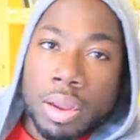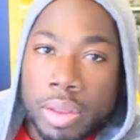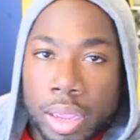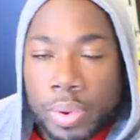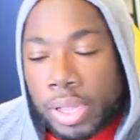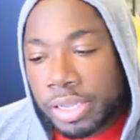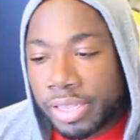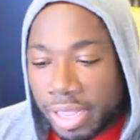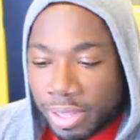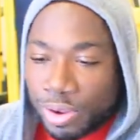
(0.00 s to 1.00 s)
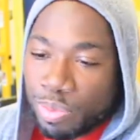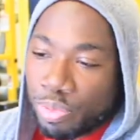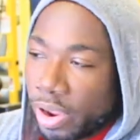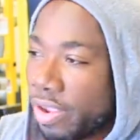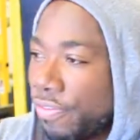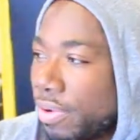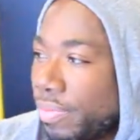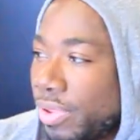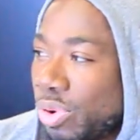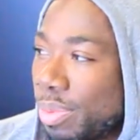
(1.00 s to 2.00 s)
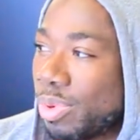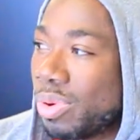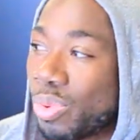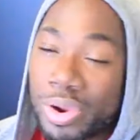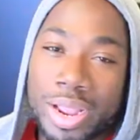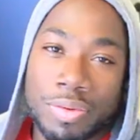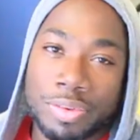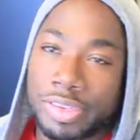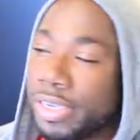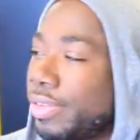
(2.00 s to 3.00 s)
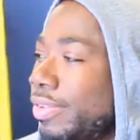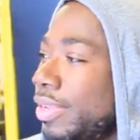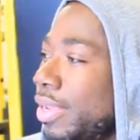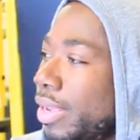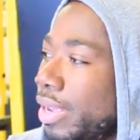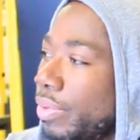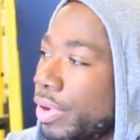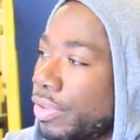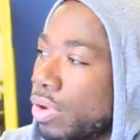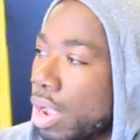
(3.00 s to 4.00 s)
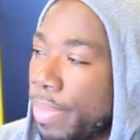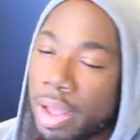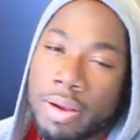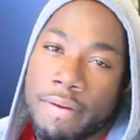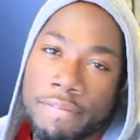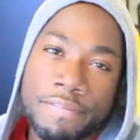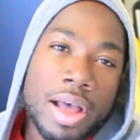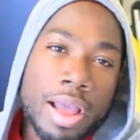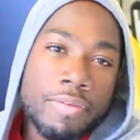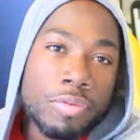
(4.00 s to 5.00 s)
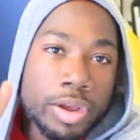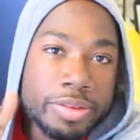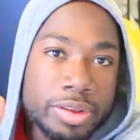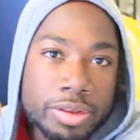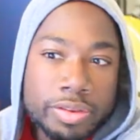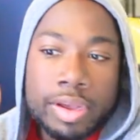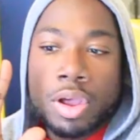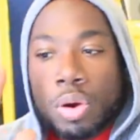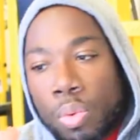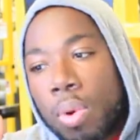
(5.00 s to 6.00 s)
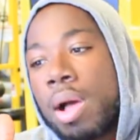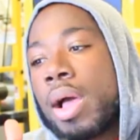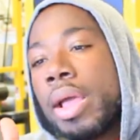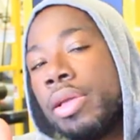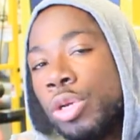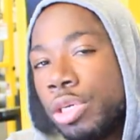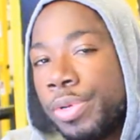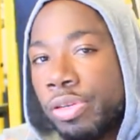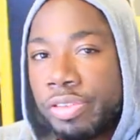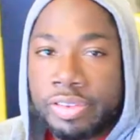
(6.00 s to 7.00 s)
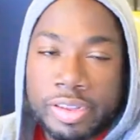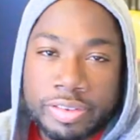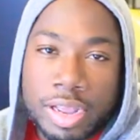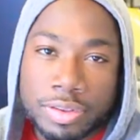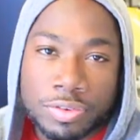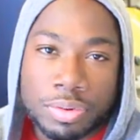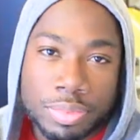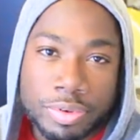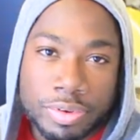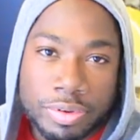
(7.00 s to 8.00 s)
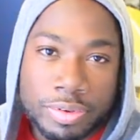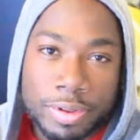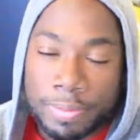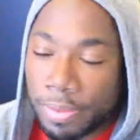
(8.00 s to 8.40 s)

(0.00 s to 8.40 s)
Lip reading: Okay, we're going to take a little break from the normal workout routines, and we're going to talk about five reasons why you should be using testosterone boosters.